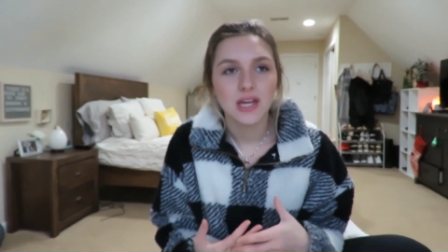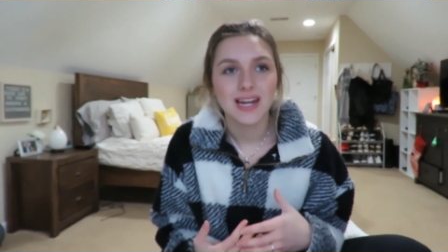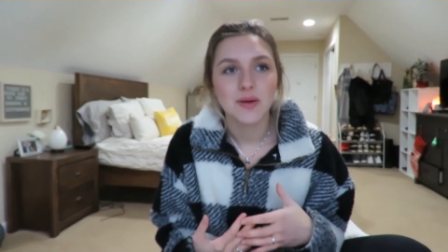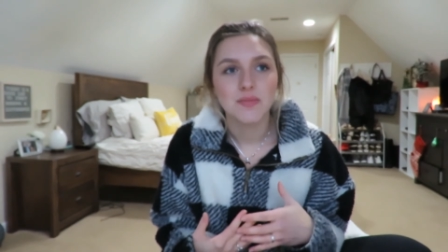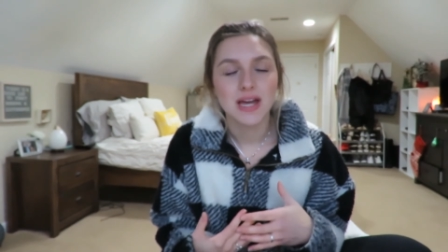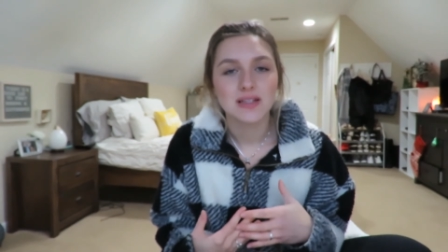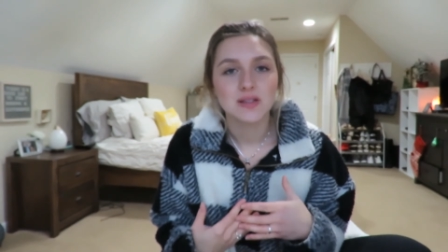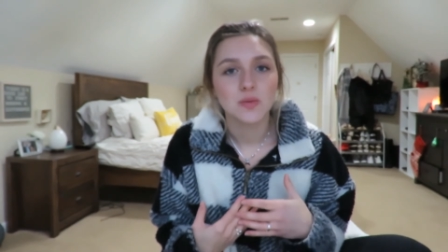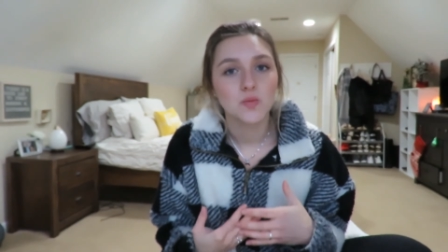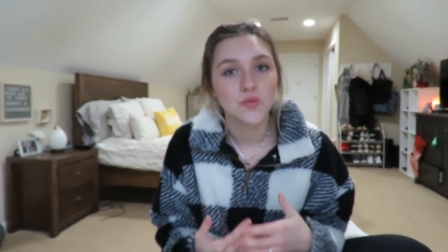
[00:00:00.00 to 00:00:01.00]
And I met
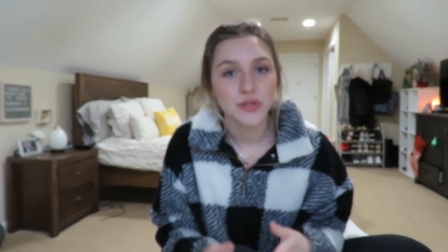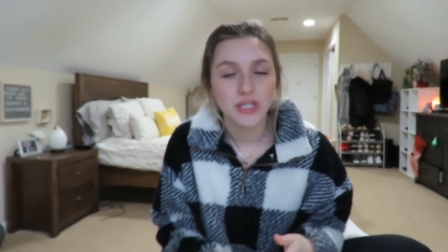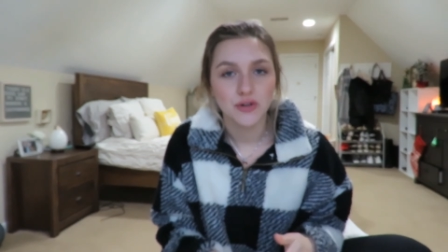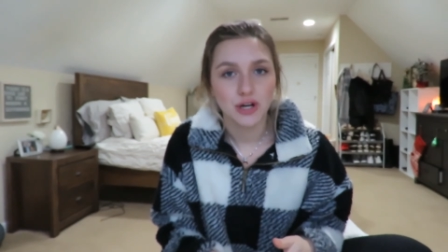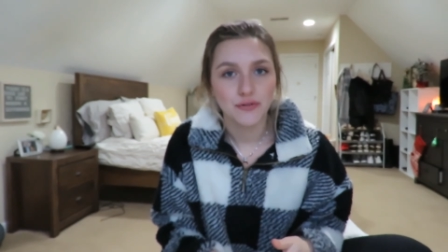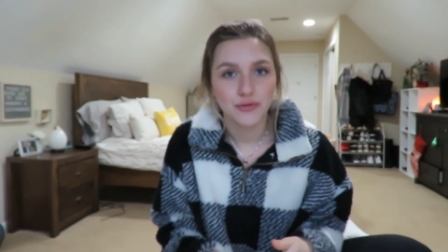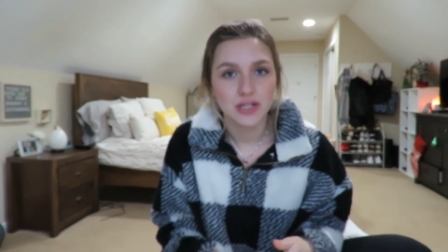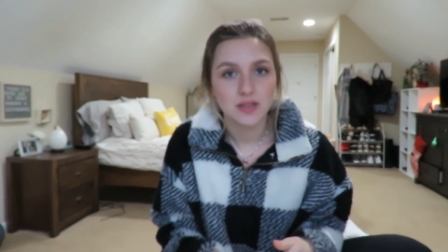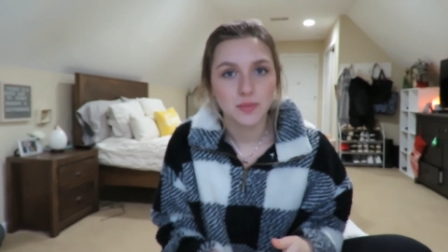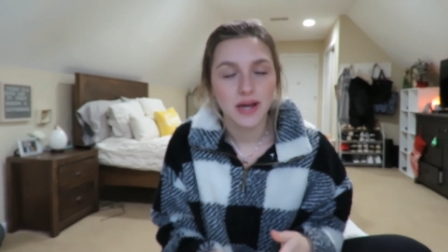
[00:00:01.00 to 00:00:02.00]
some really great
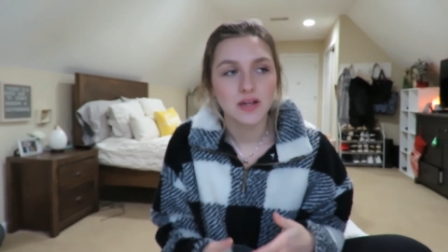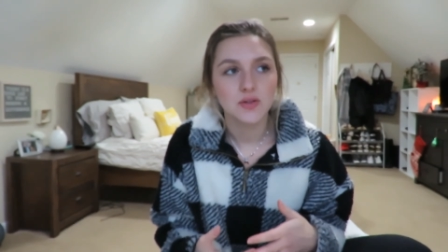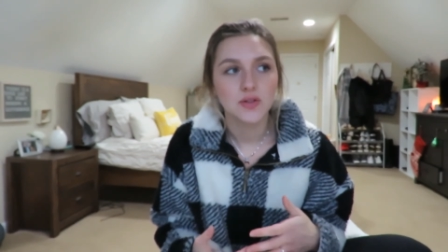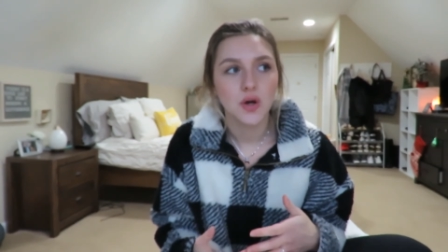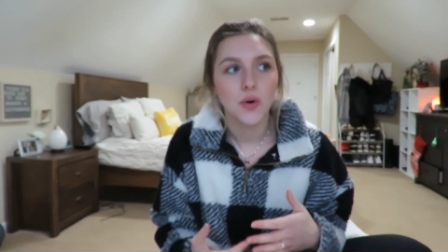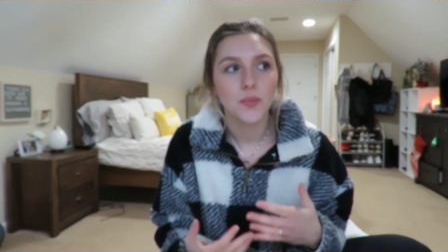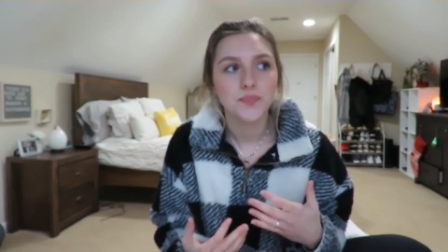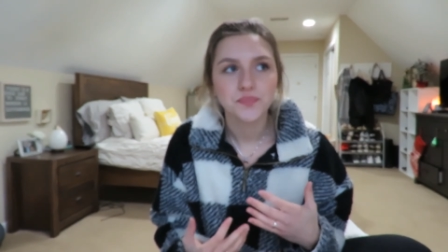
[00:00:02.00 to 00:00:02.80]
friends by. So,